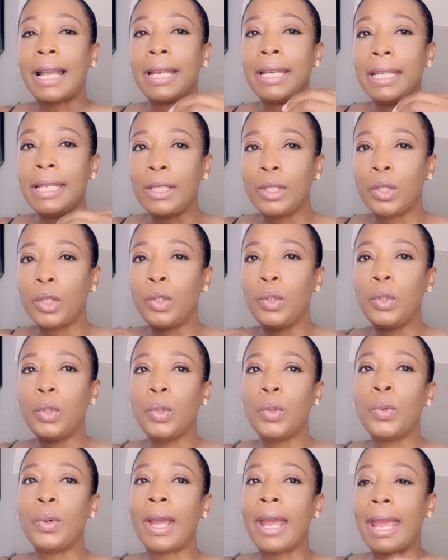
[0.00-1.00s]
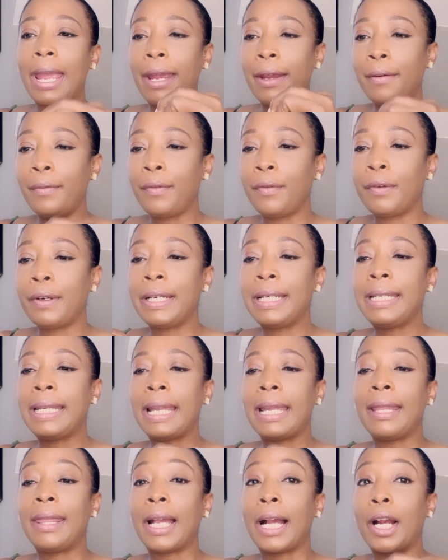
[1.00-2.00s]
need to do every
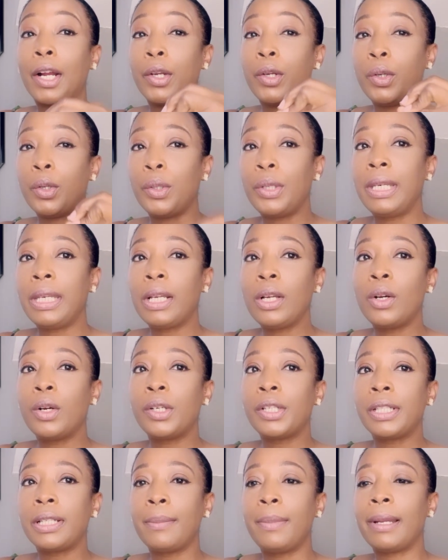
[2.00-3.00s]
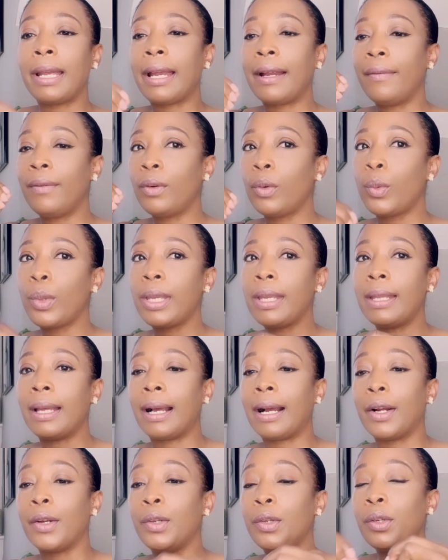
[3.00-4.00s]
day that are non-negotiable, every week
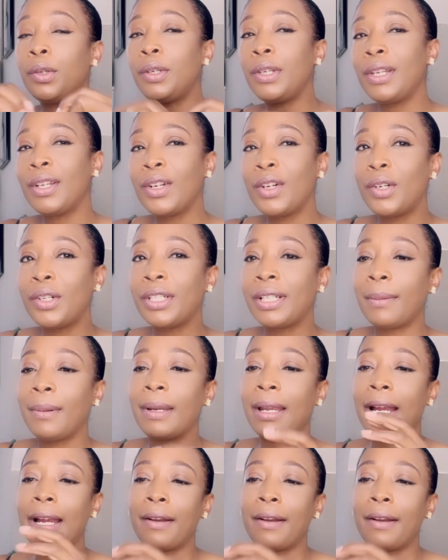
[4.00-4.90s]
that are non-negotiable,